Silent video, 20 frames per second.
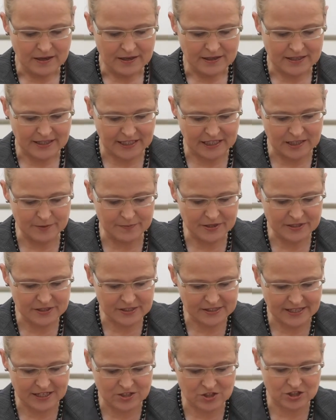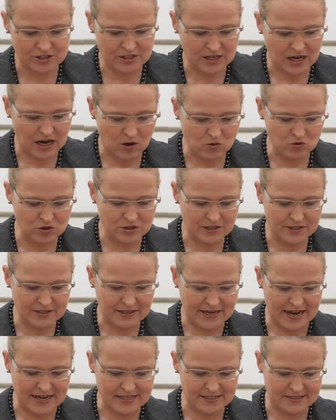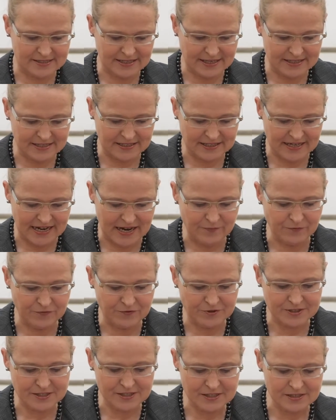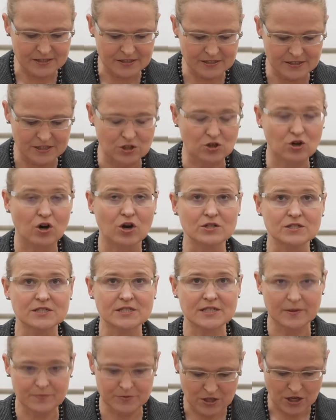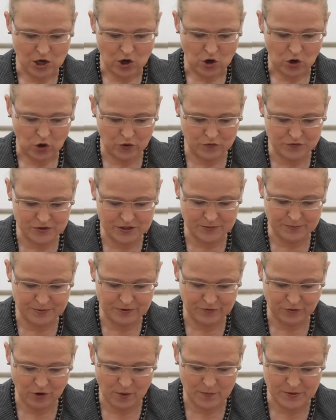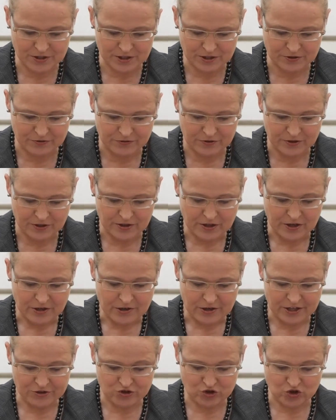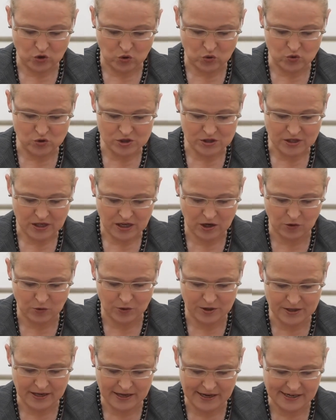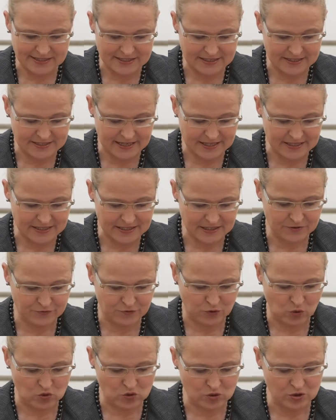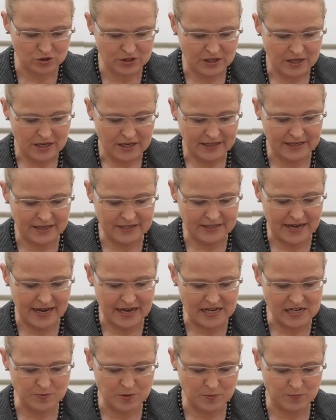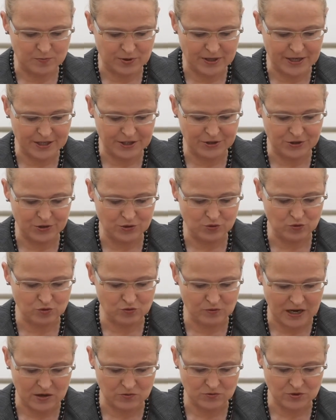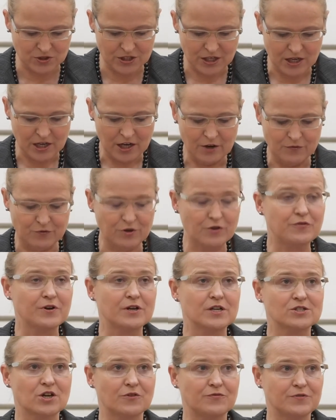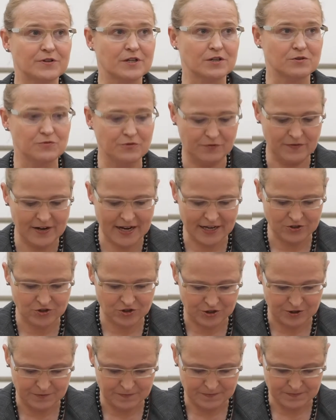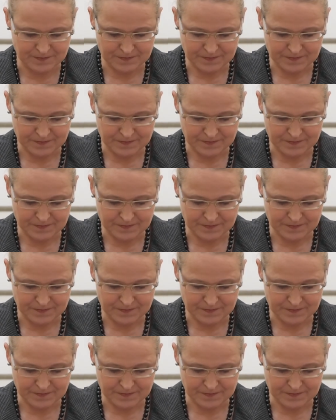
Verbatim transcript: Krämer sketches out an aesthetic emphasis in the concept of the performative and shows how an aesthetic focus can help break new grounds for philosophical reflection.